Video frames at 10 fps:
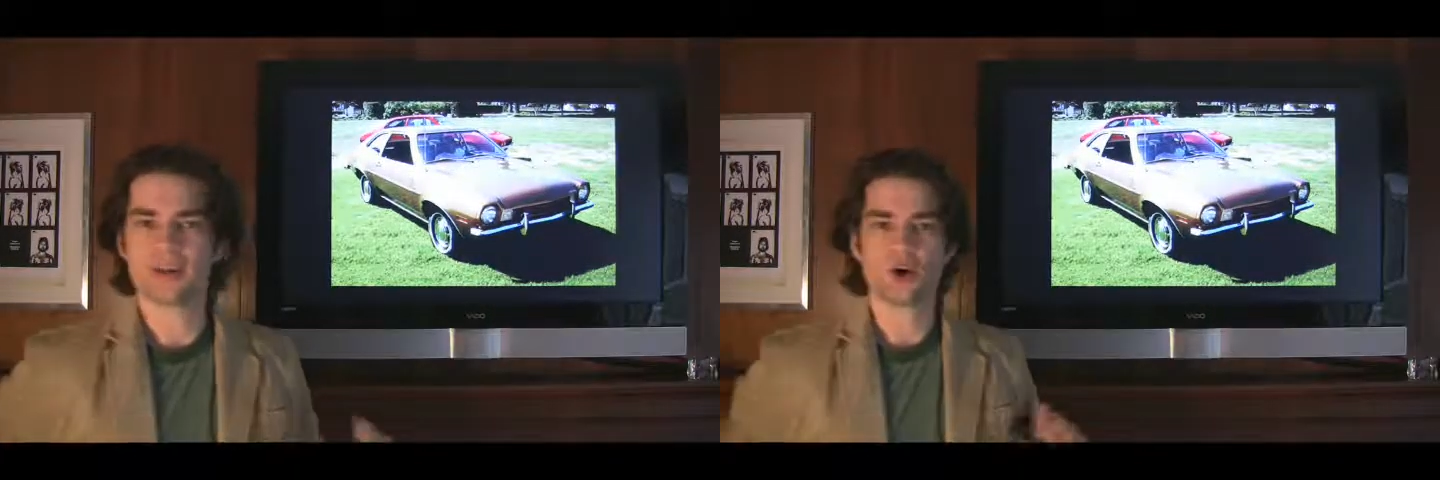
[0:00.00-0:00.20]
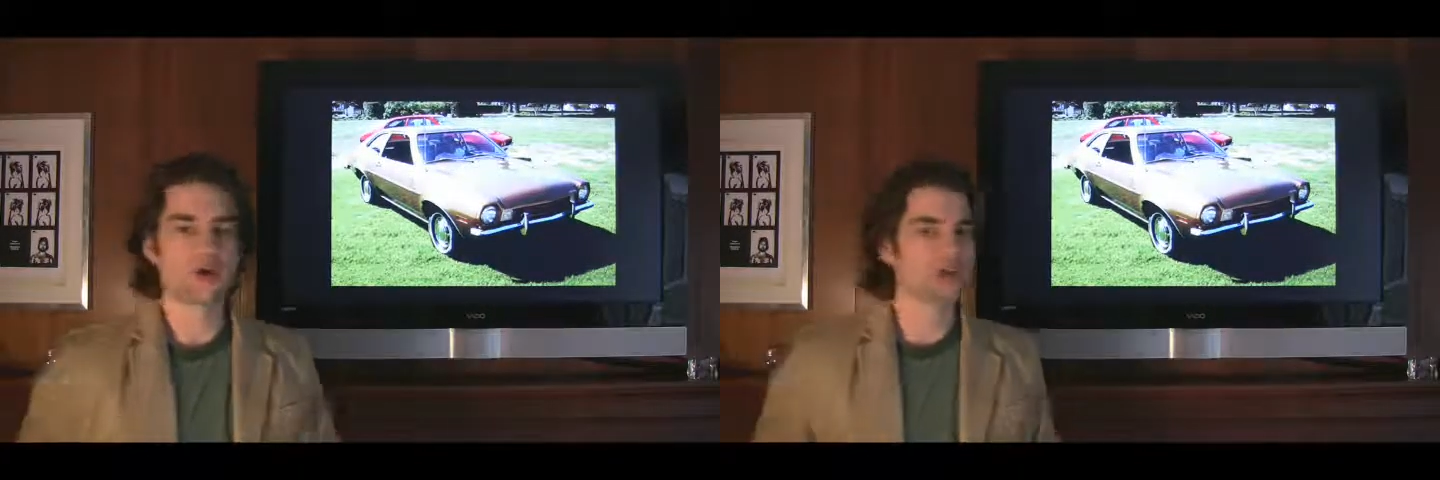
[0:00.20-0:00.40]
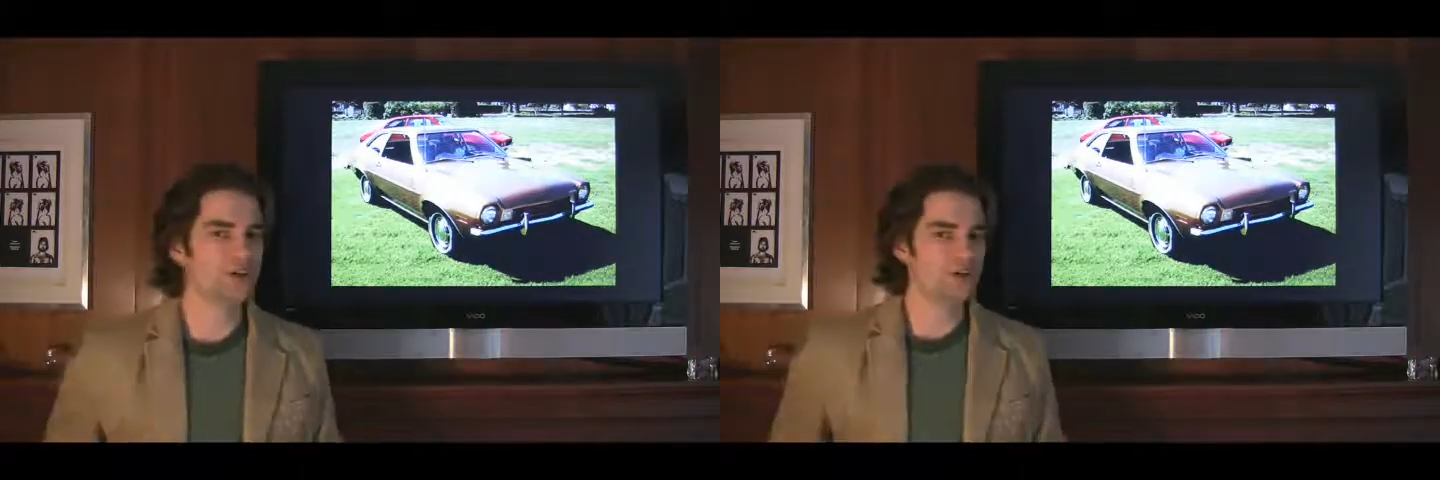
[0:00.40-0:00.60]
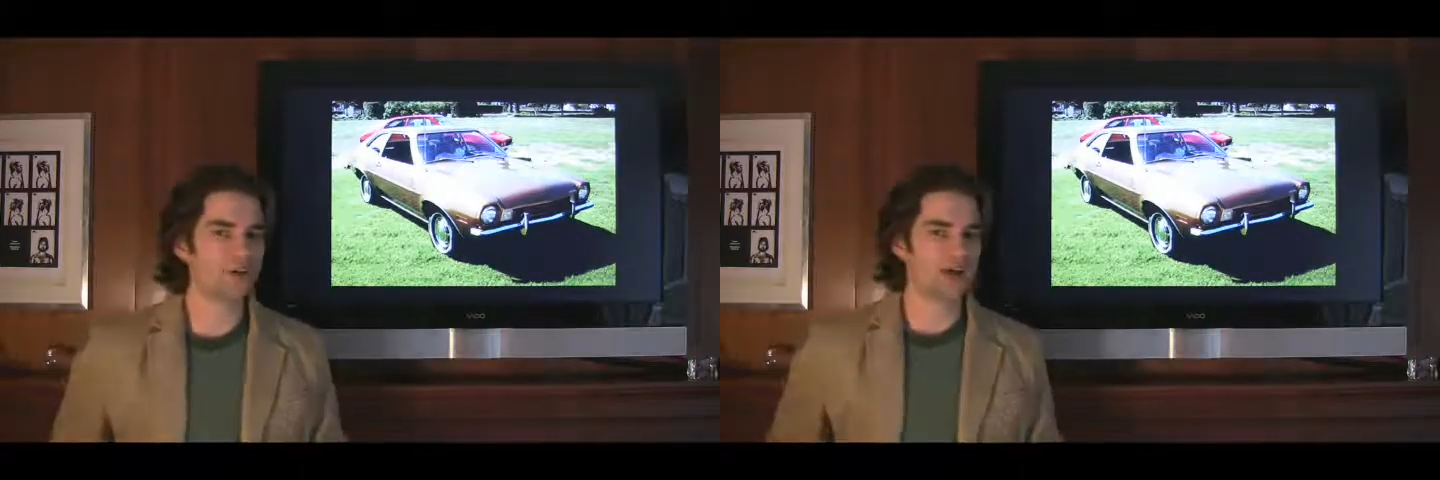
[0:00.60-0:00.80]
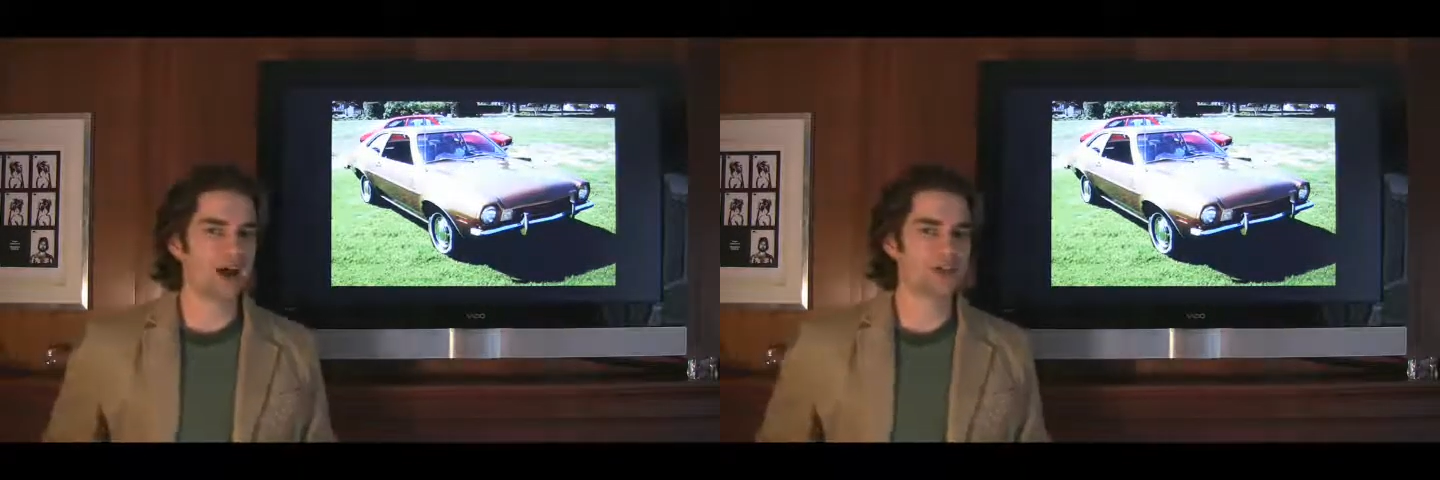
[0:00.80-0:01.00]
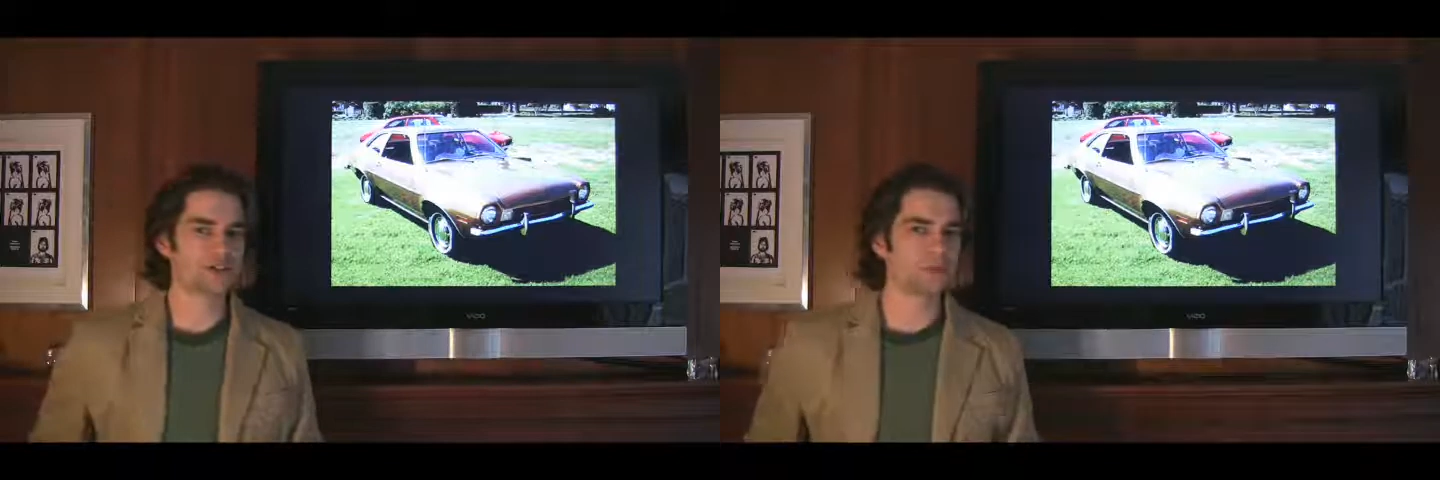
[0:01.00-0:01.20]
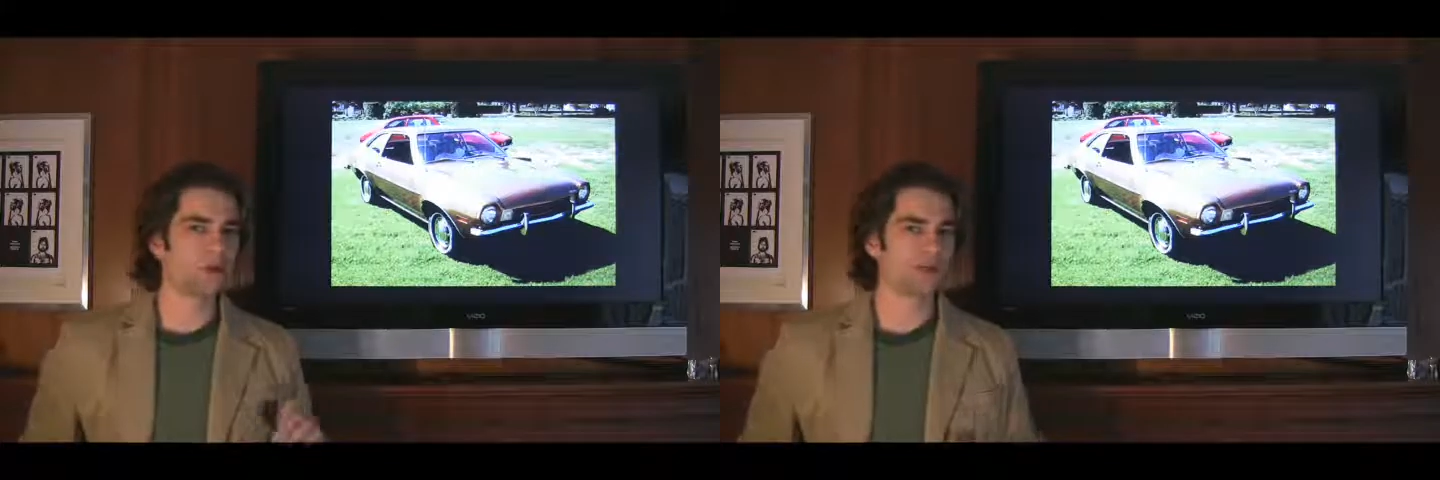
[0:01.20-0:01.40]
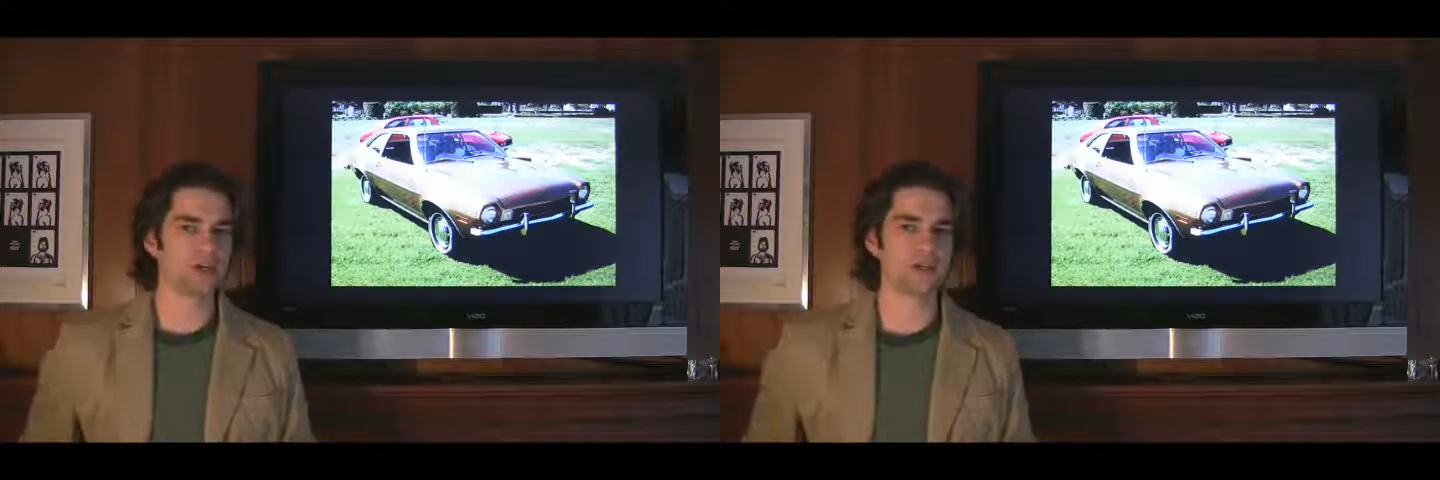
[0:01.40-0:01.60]
going into your garage and
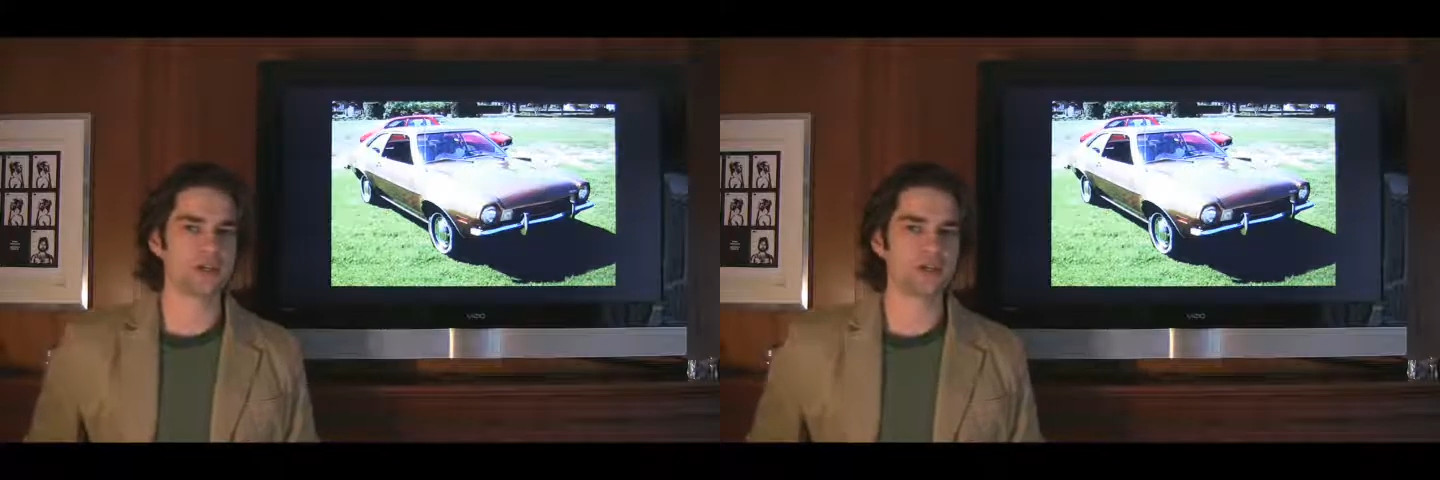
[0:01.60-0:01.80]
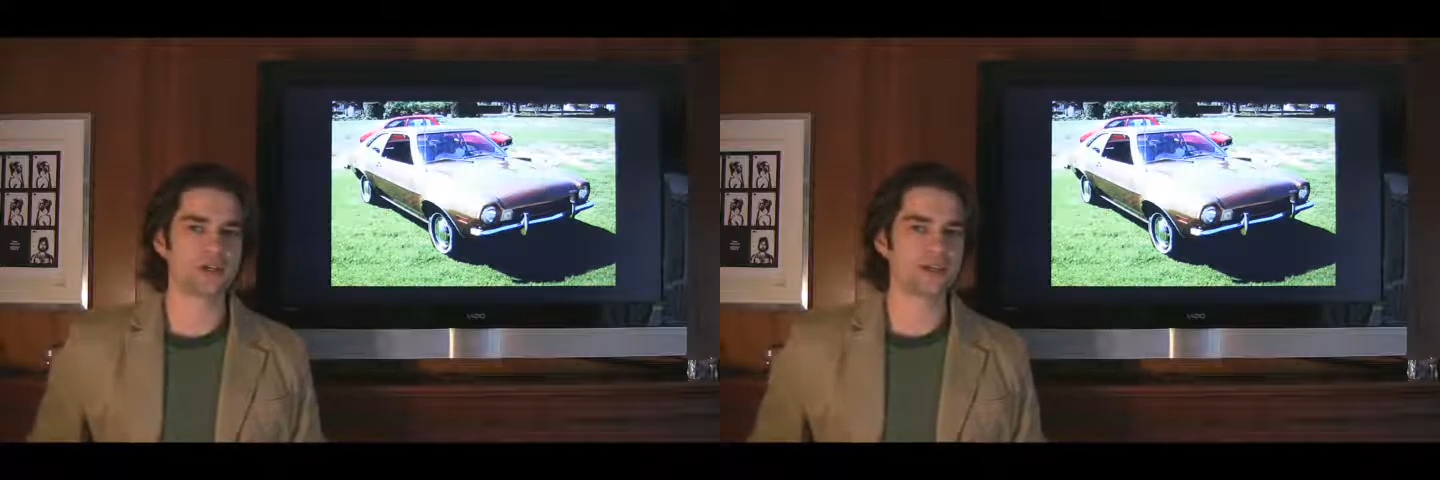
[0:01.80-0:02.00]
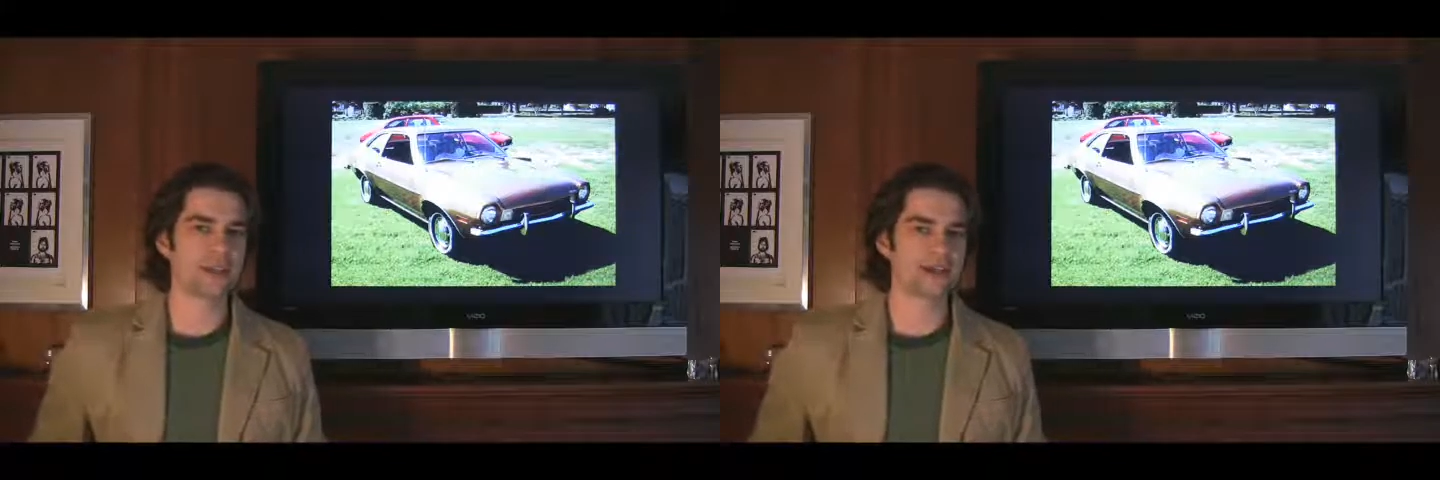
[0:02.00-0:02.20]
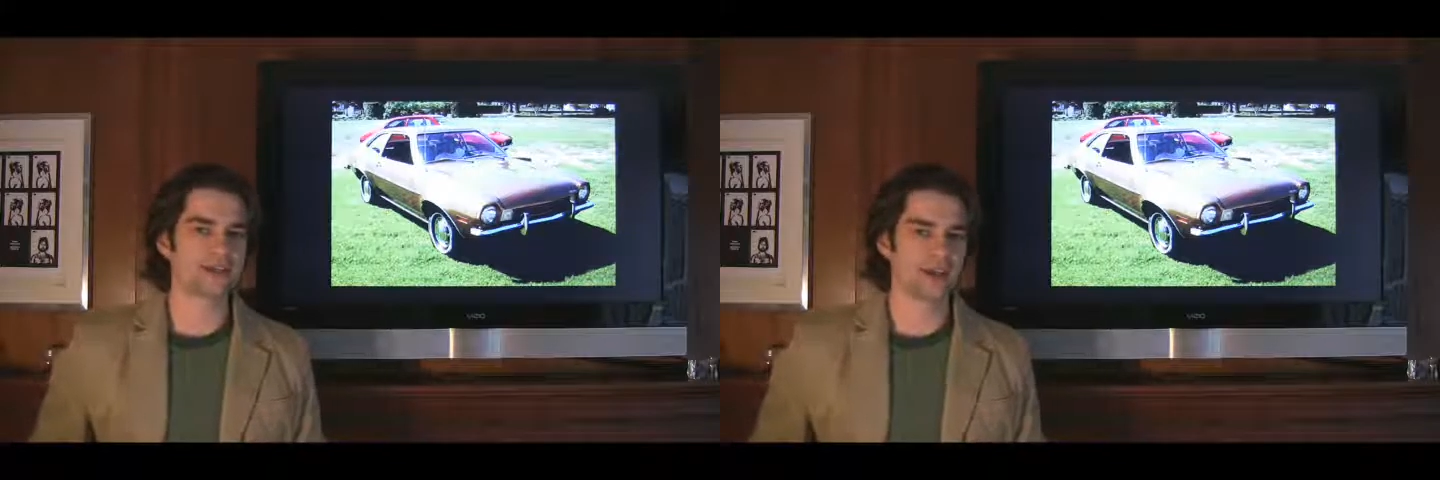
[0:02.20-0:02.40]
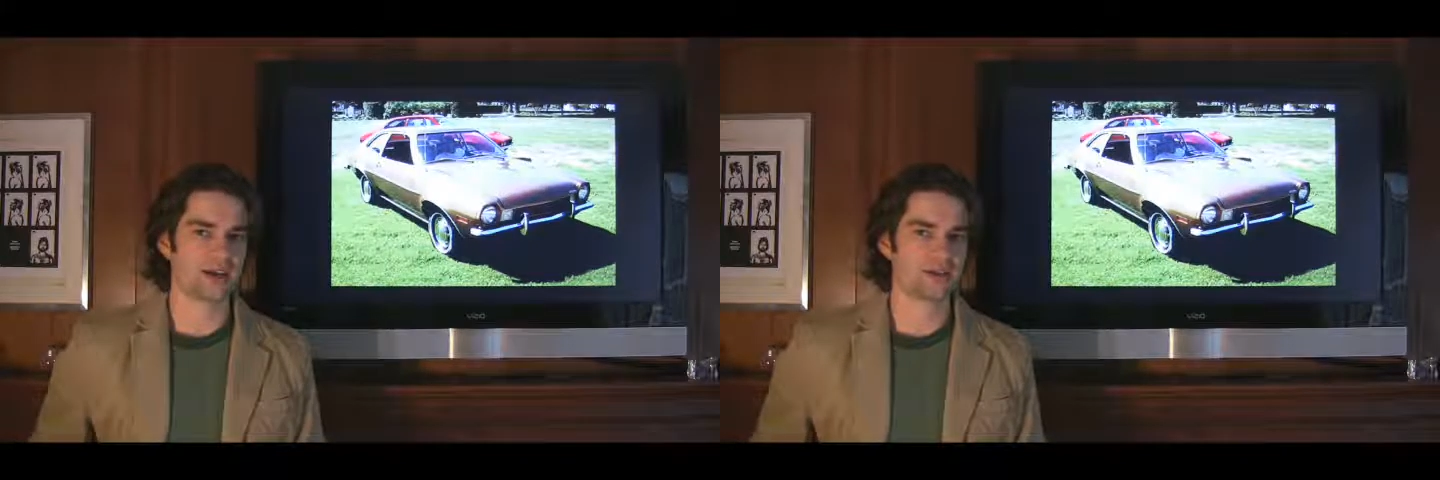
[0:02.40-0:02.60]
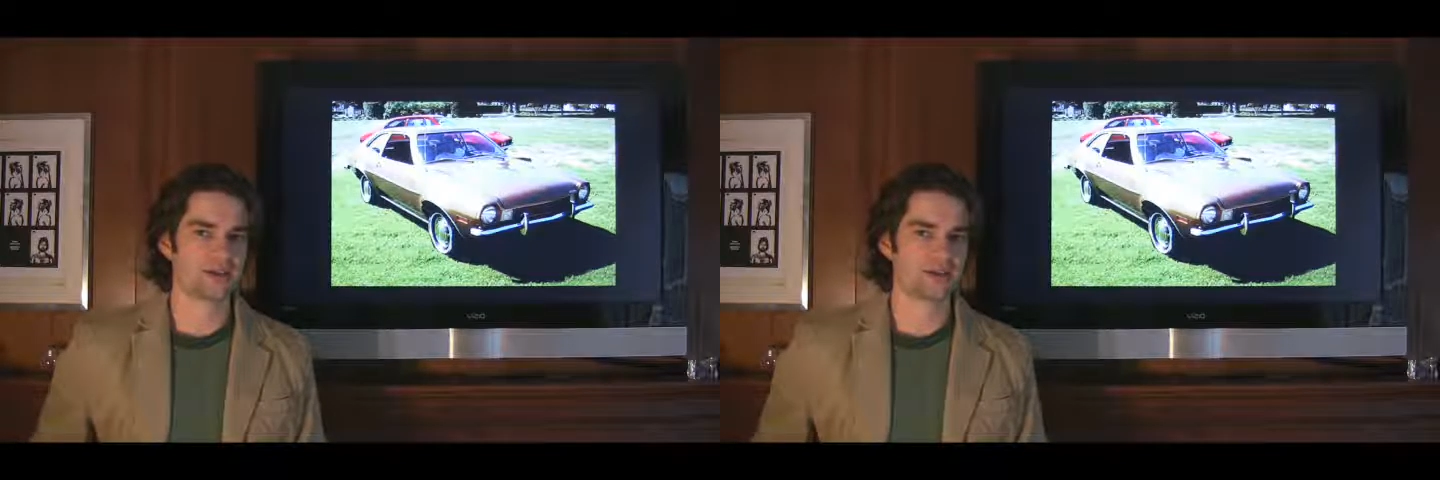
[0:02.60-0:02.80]
poking a hole in your gas tank.